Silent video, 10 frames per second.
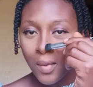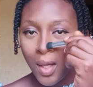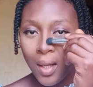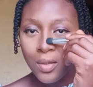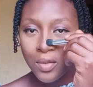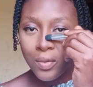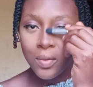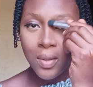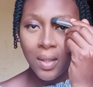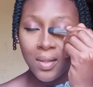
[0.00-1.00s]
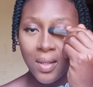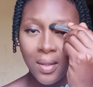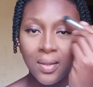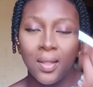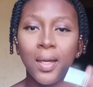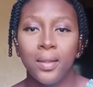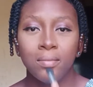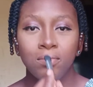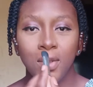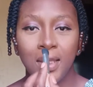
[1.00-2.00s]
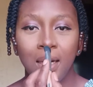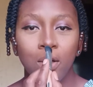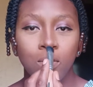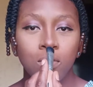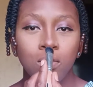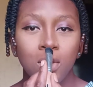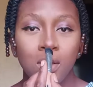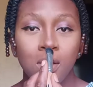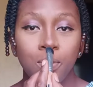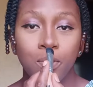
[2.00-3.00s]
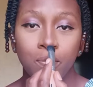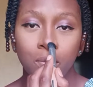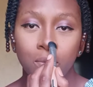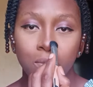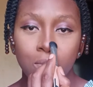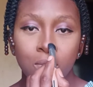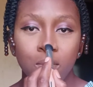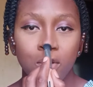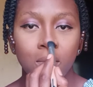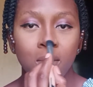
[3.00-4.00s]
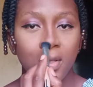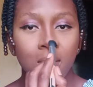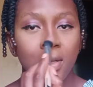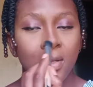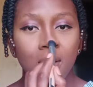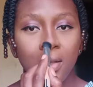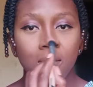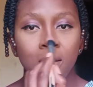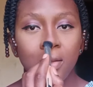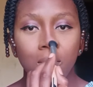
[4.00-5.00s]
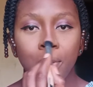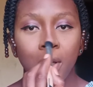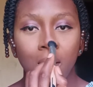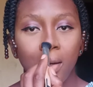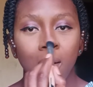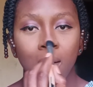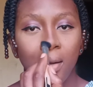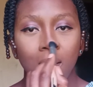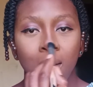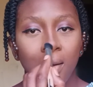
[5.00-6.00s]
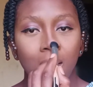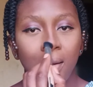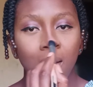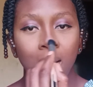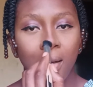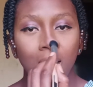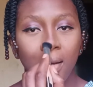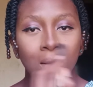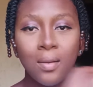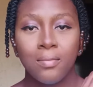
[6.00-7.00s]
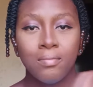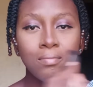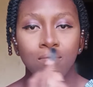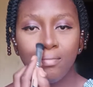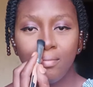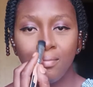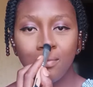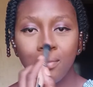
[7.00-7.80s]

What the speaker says: and you don't want to extend it like down the tip of your nose. Just circle it up here. Here, here. Hmm.